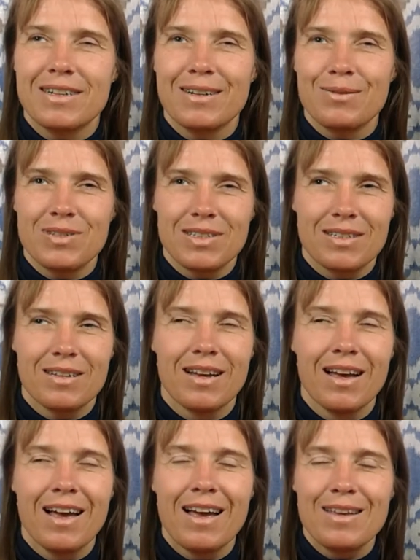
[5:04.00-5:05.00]
a little bit
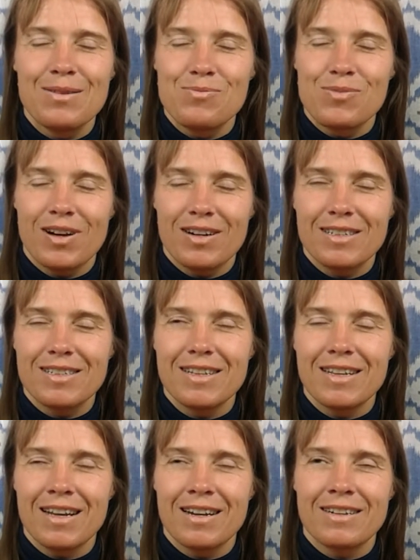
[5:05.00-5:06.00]

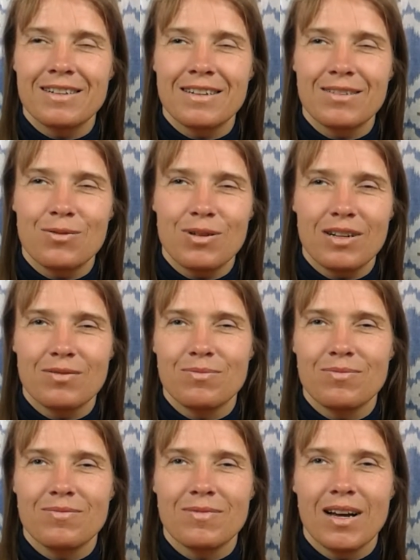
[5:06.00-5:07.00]
embarrassing, and well,
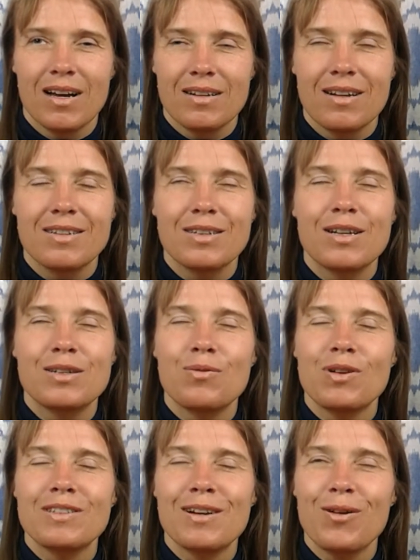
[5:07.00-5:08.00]
she
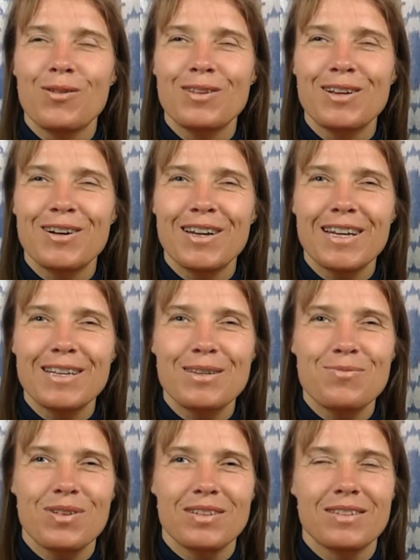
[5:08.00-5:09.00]
was an older
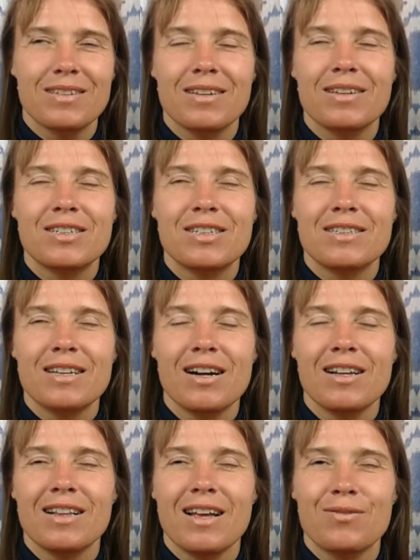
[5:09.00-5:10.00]
lady, but she
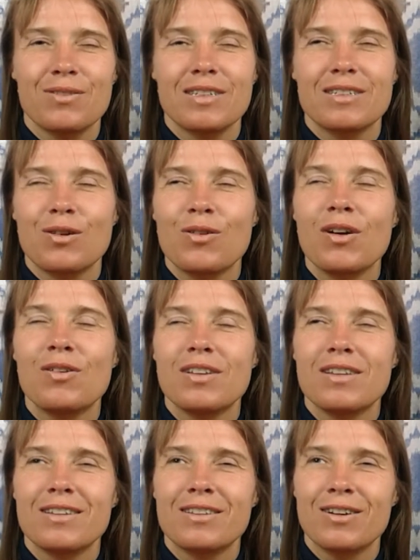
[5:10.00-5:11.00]
started laughing, so
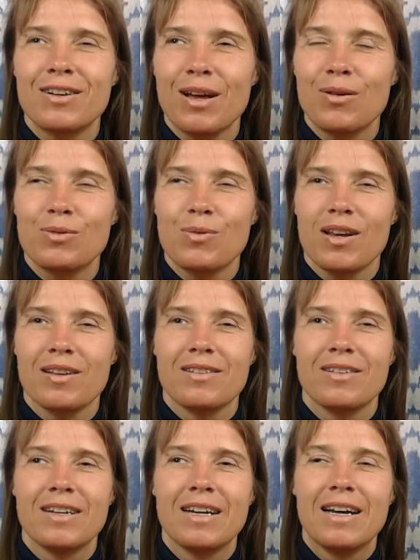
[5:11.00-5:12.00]
everything turned out well.
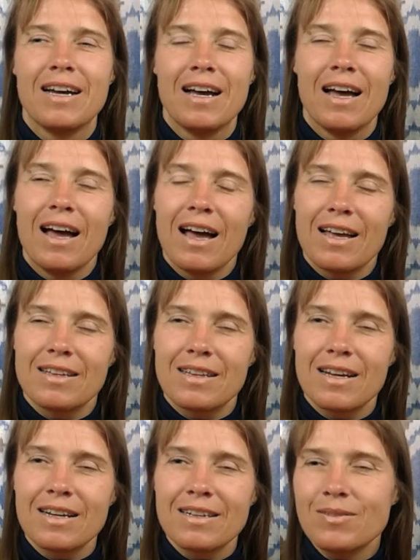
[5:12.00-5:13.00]
And
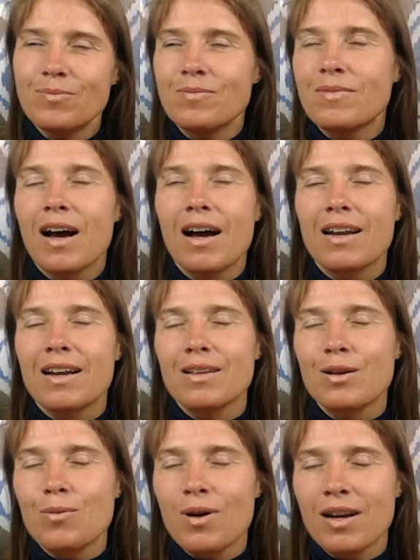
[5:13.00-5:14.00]
then
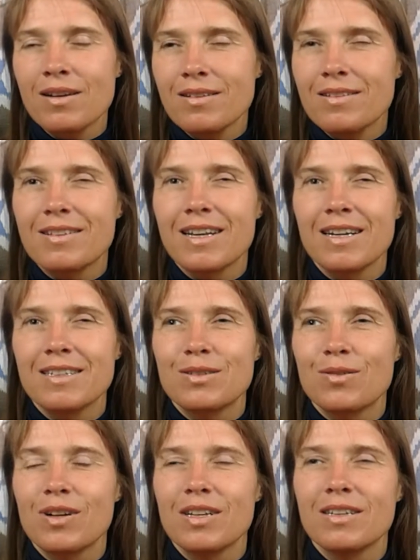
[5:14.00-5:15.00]
another one that is
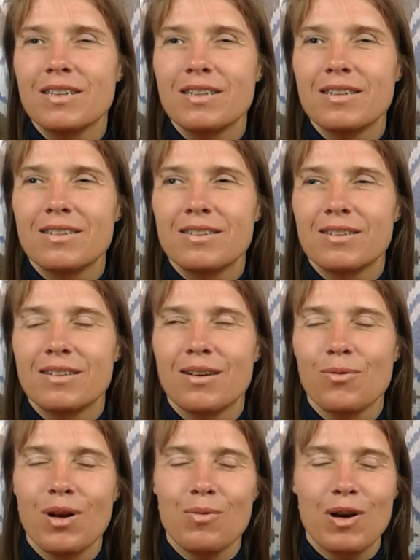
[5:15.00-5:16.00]
really,
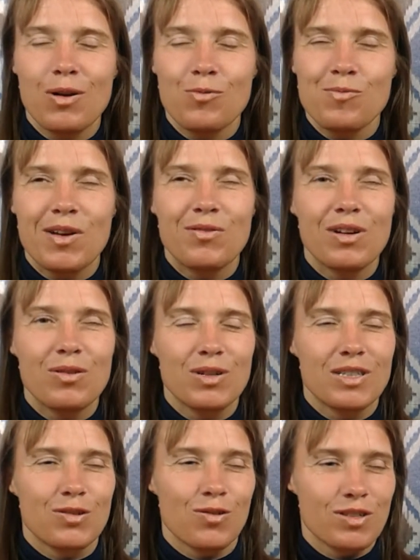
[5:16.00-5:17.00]
well, one of my
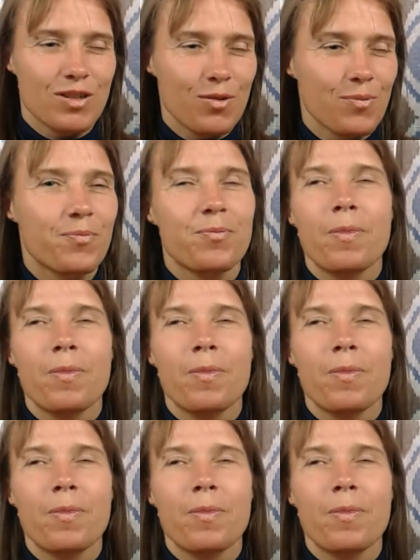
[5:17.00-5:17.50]
favorites also.